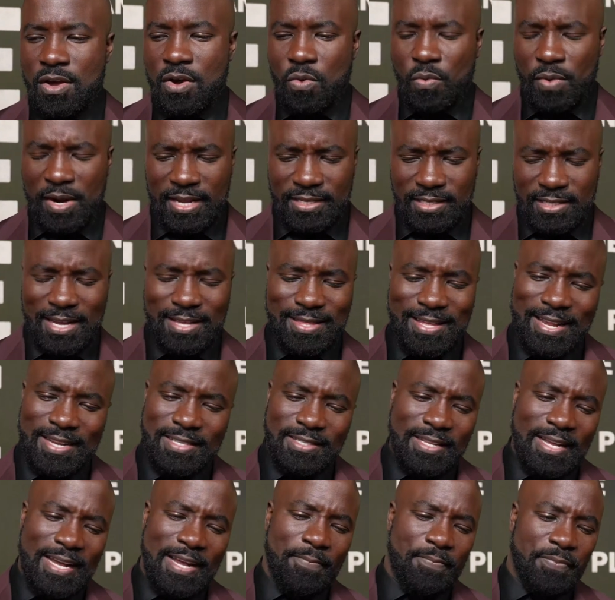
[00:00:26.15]
when I say that is
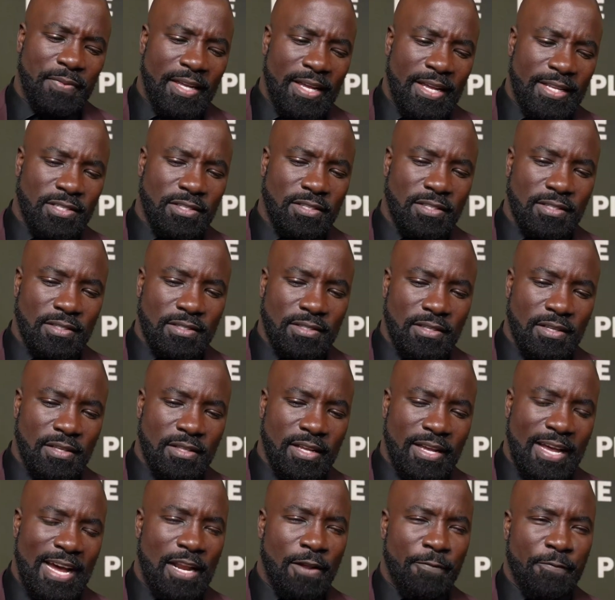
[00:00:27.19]
that it's the
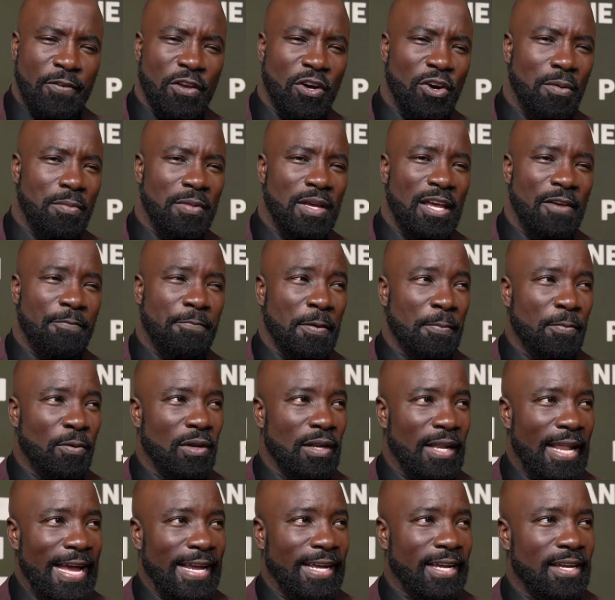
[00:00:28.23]
kind of film if people
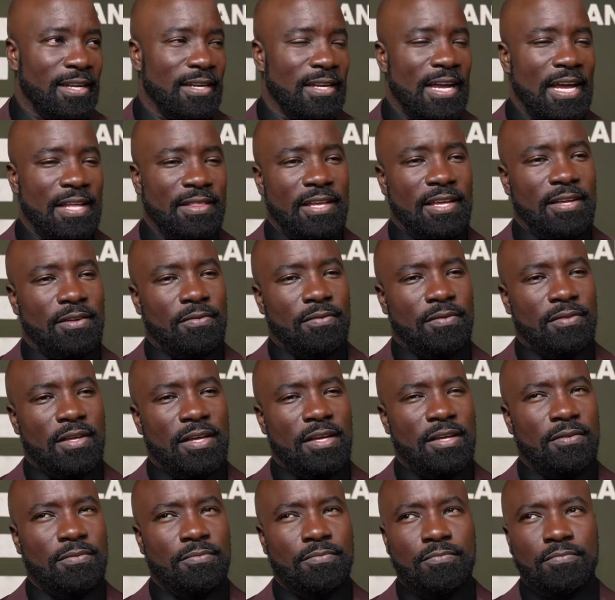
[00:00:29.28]
like it and they
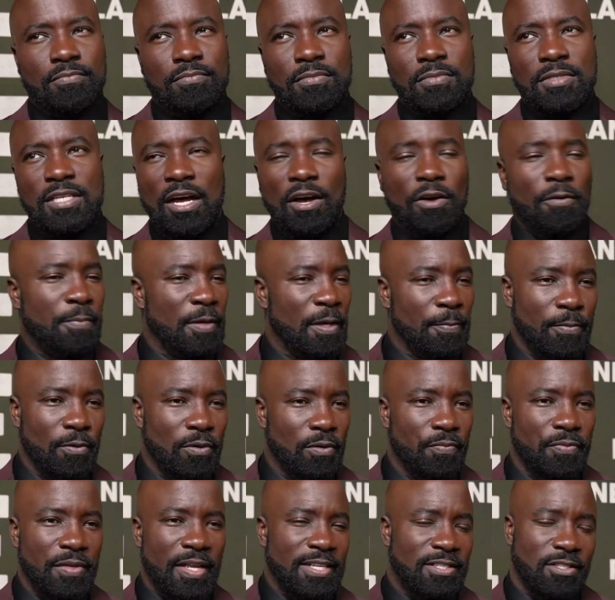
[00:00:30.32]
they tell people
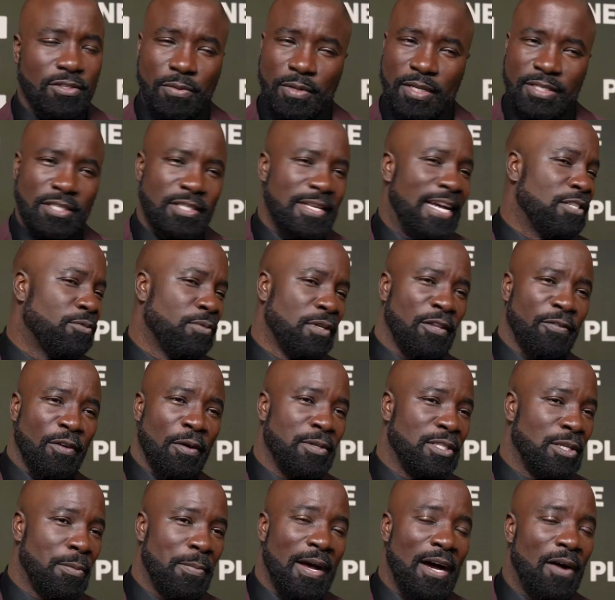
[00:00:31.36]
that's what that's what the film
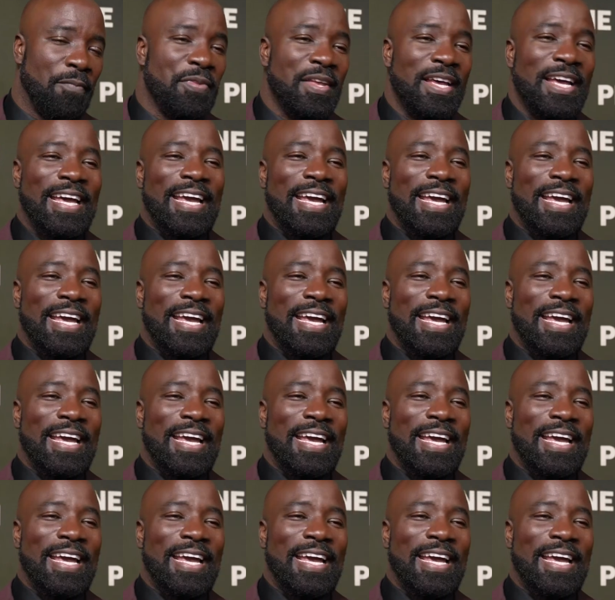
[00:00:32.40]
is about.